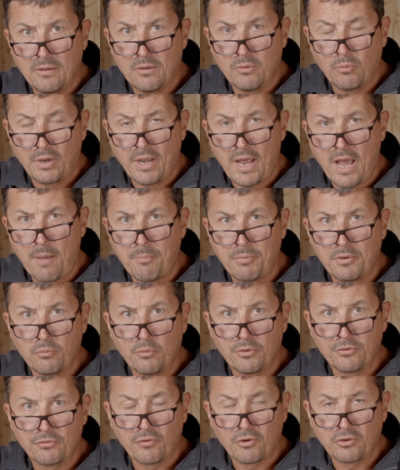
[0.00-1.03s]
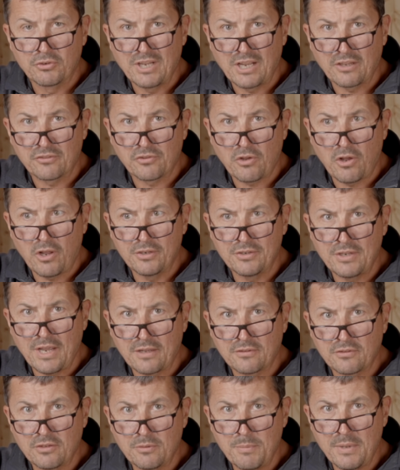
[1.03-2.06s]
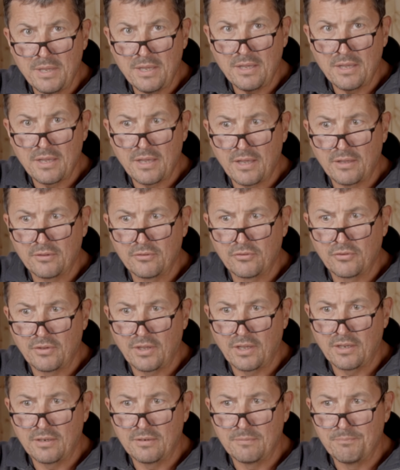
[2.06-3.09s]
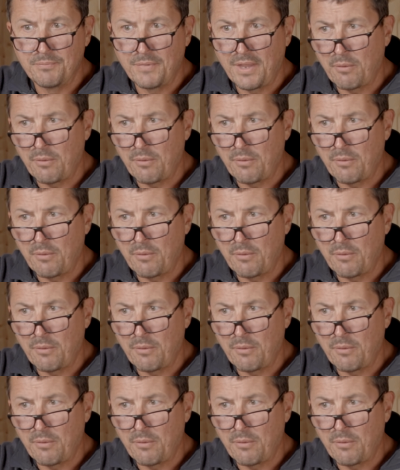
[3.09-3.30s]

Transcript: What happened was Vertx contacted me and said,